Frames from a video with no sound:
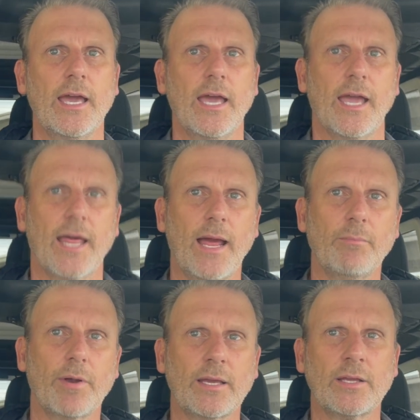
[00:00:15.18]
And I'm
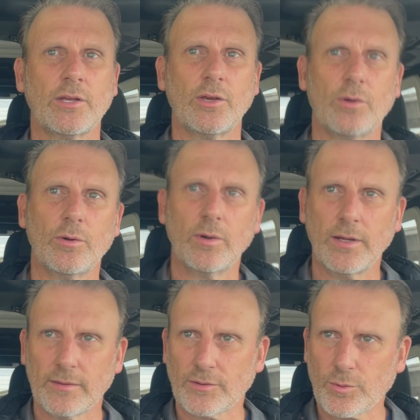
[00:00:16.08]
bringing you
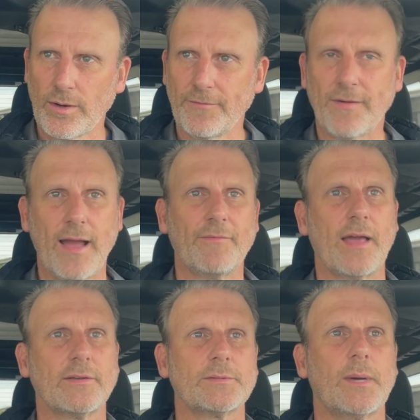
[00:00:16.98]
the
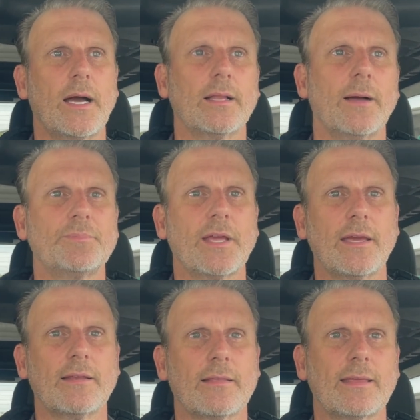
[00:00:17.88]
25,000 mile
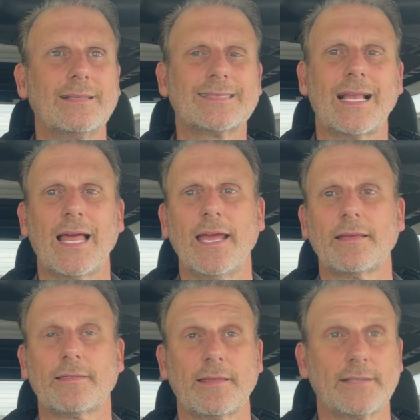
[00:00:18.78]
update. Things I like,
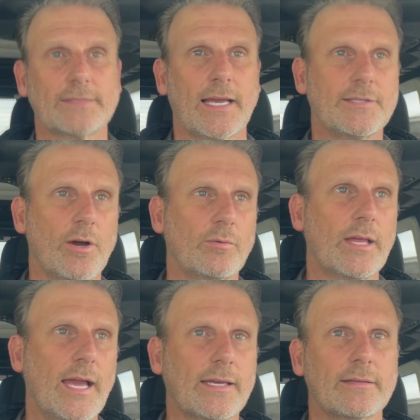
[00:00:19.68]
things I don't
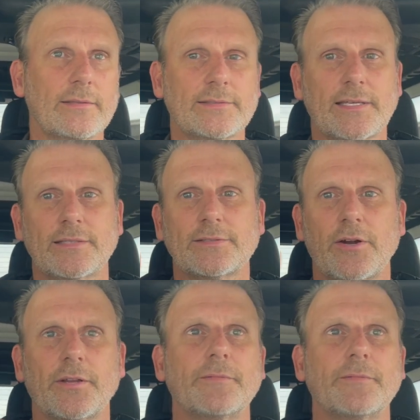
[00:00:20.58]
like. Let's get started.